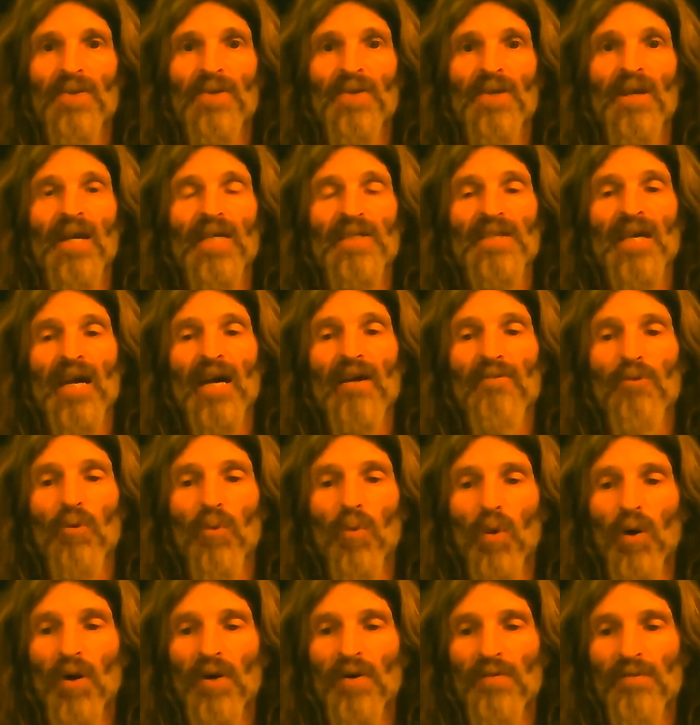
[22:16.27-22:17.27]
You guys have
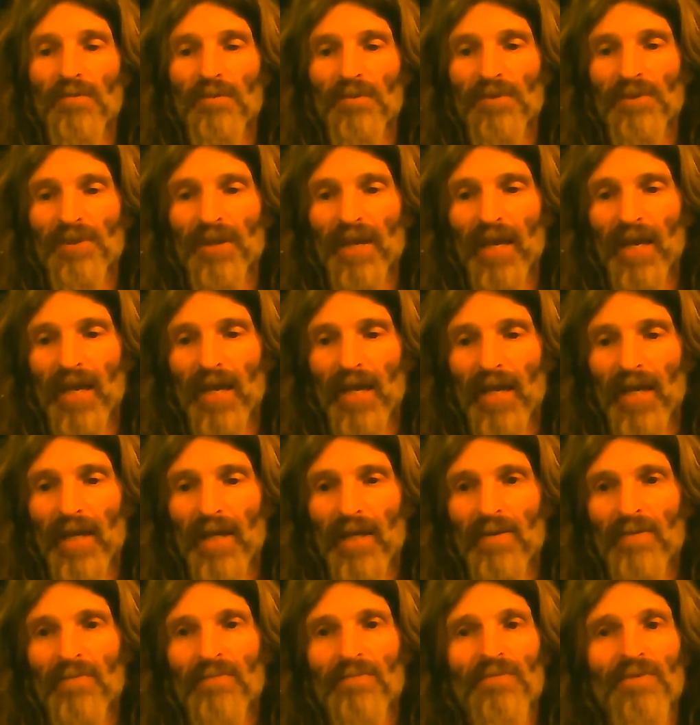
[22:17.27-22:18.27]
a wonderful day.
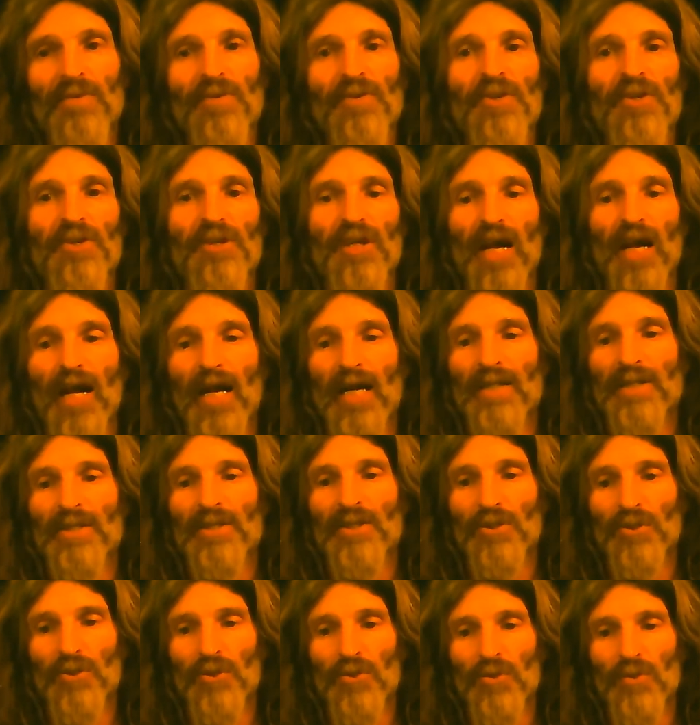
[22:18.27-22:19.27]
For you
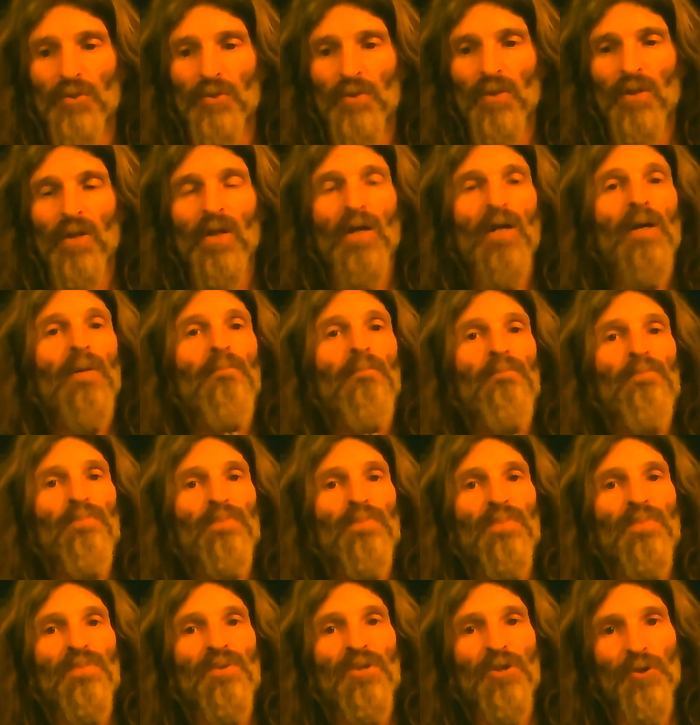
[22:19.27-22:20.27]
guys who
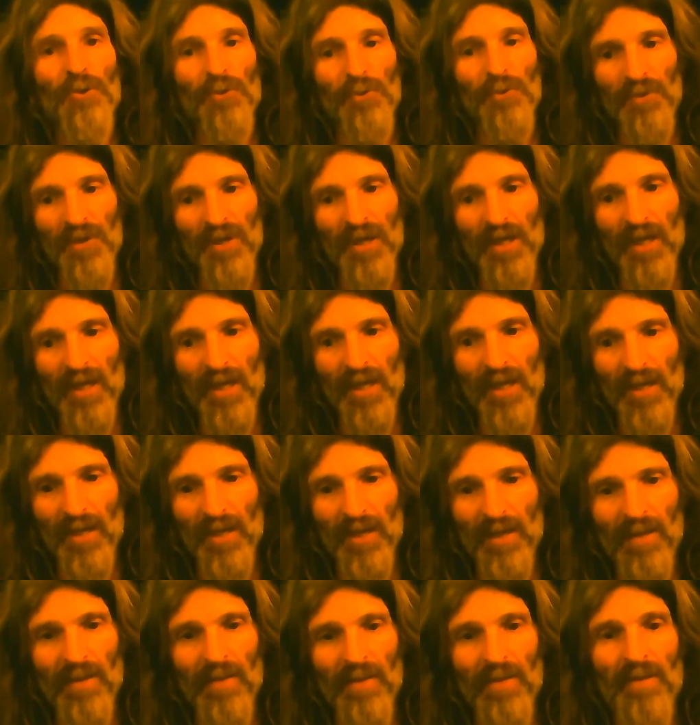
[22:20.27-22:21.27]
tuned in
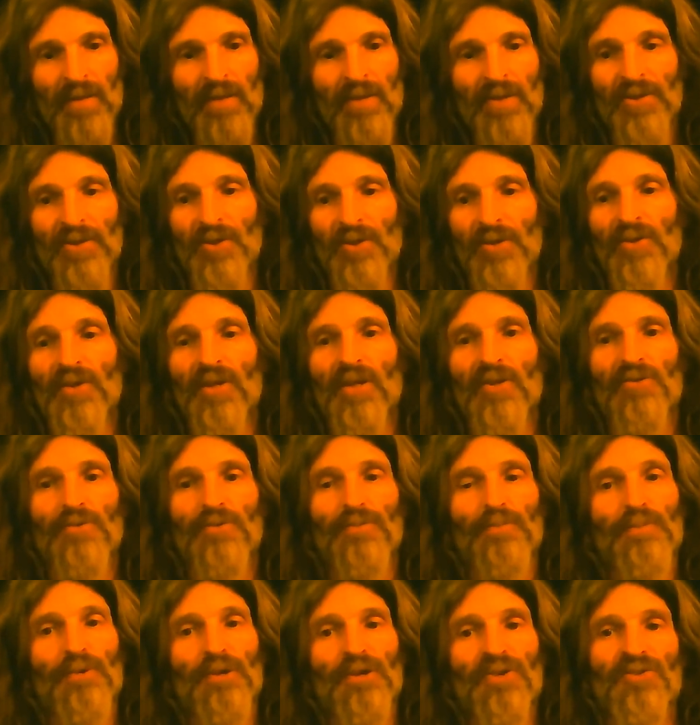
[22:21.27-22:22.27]
to
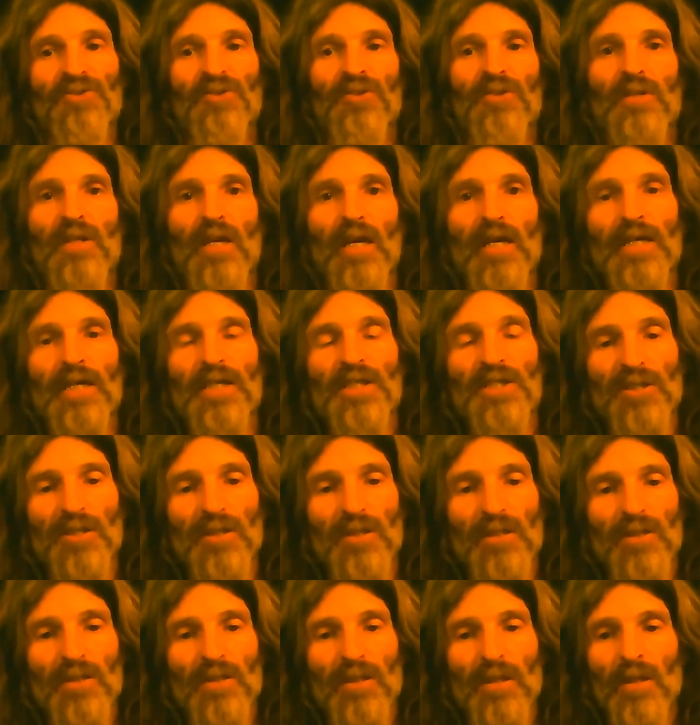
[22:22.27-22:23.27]
this
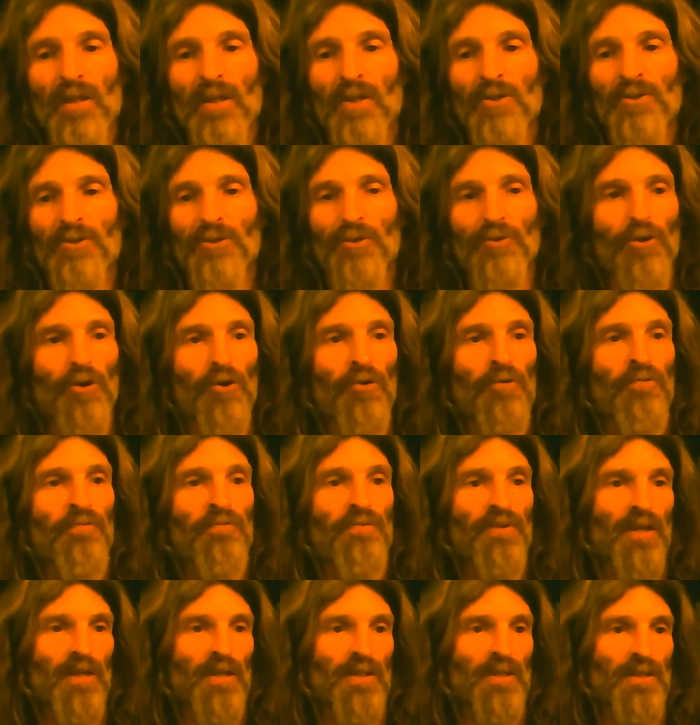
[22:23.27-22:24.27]
presentation to
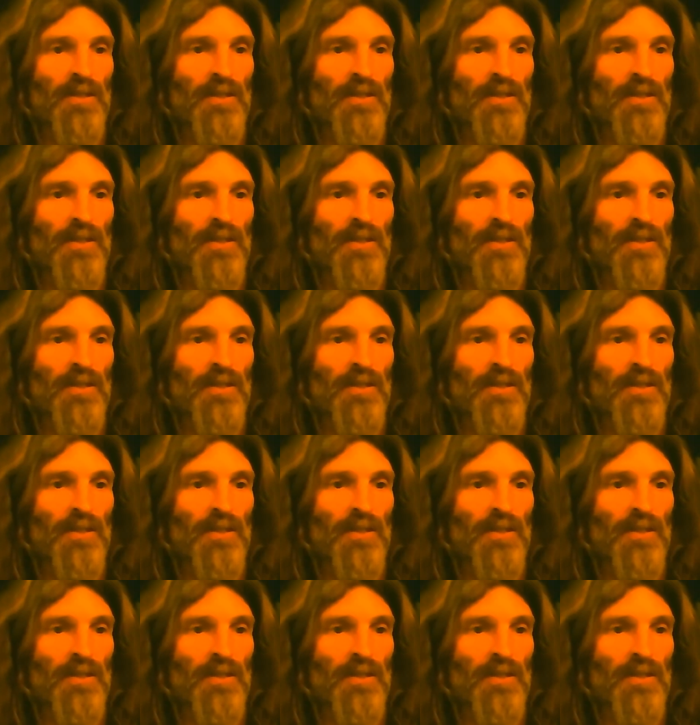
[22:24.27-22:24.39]
Rufus,